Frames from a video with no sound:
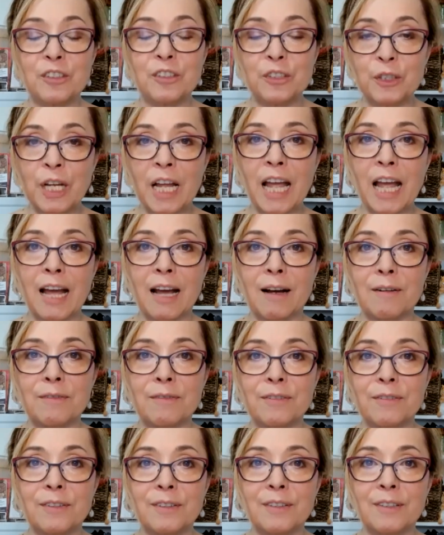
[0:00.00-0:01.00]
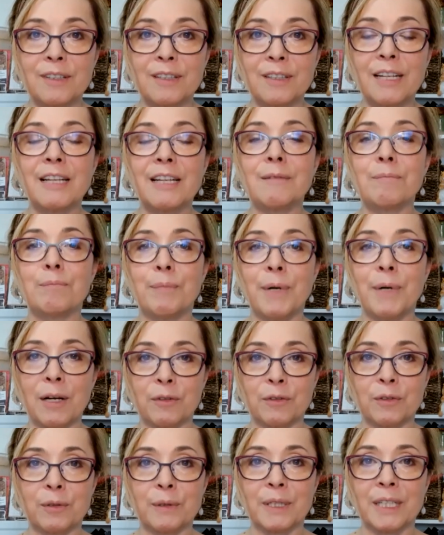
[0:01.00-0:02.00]
to have a
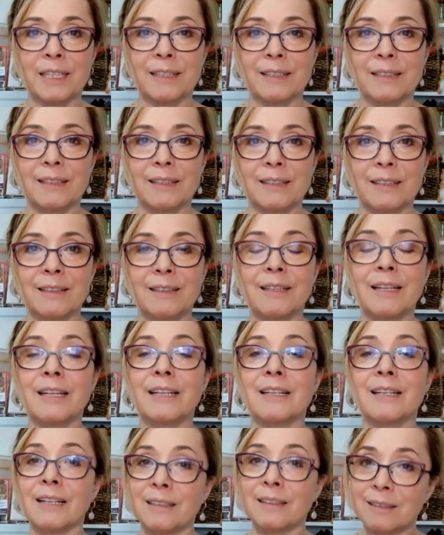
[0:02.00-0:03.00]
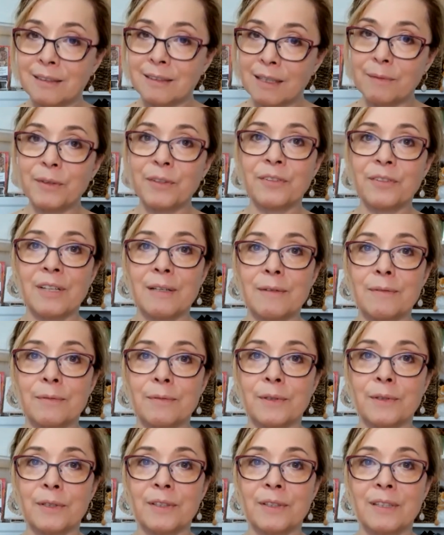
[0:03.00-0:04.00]
boundary. They mm. get to have a safe
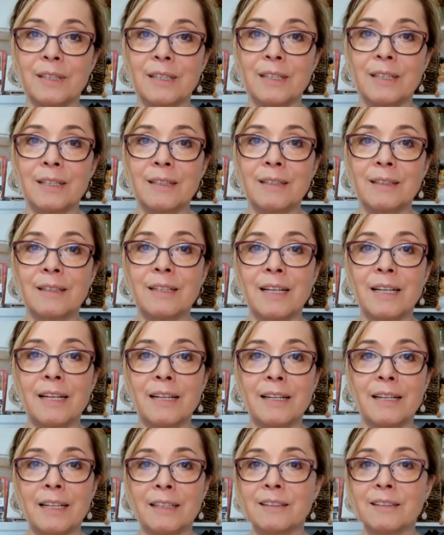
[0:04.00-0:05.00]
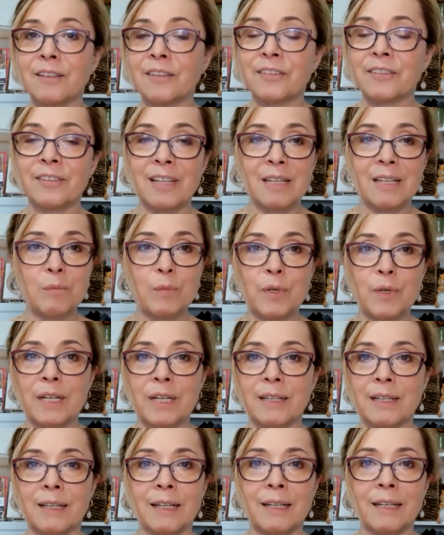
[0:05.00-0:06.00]
word. They in the same
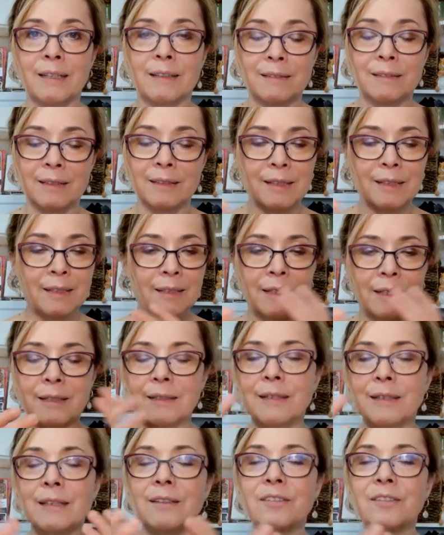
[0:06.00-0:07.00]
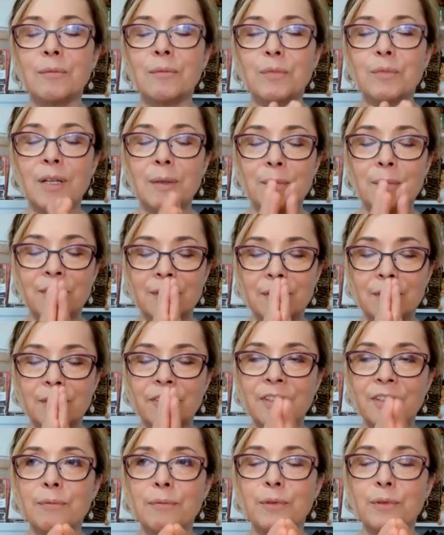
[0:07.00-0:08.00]
way, and I think sometimes
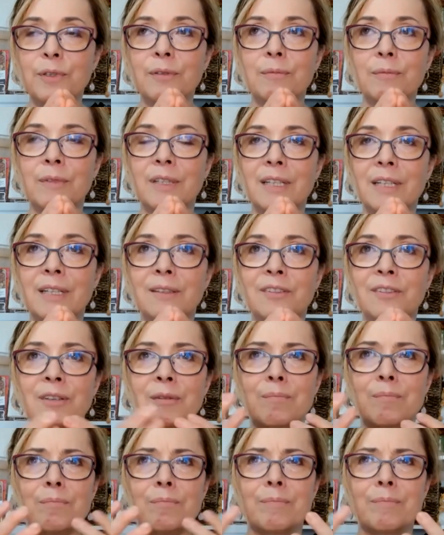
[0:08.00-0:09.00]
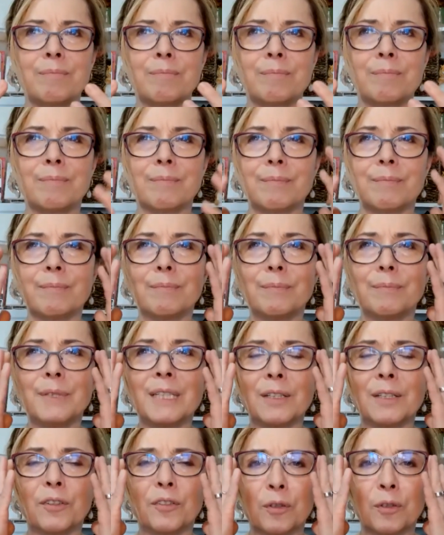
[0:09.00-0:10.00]
safe word ends up
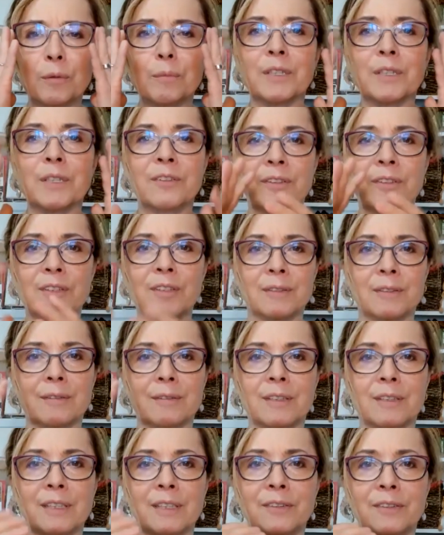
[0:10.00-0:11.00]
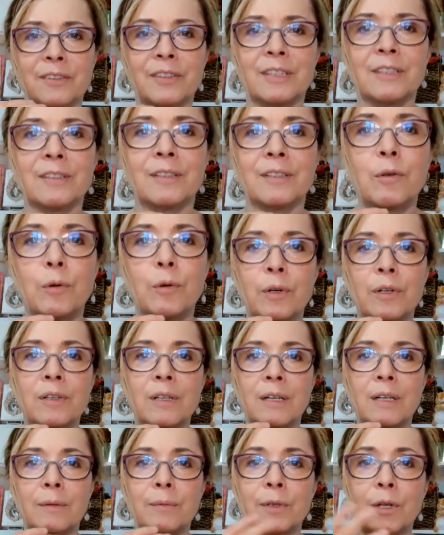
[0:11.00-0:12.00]
being assumed it's it's in the court
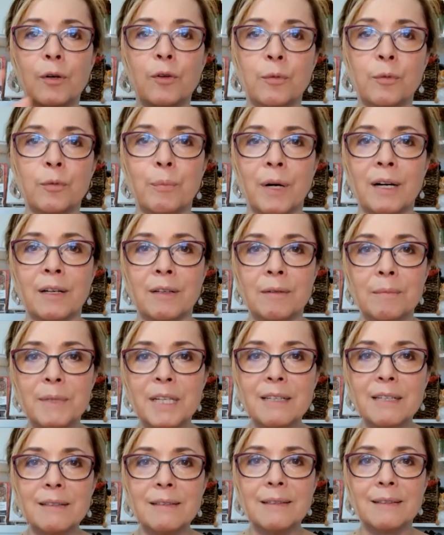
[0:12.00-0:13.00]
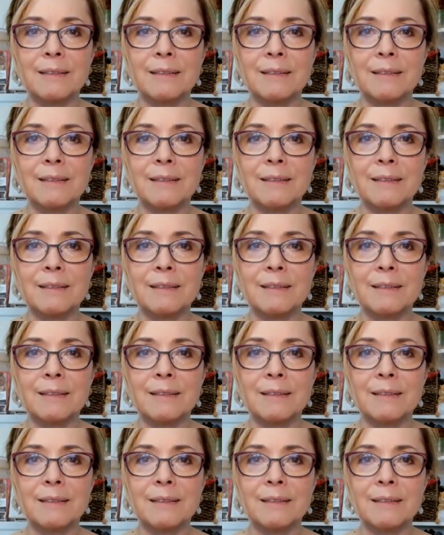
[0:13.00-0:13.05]
of those bottoming,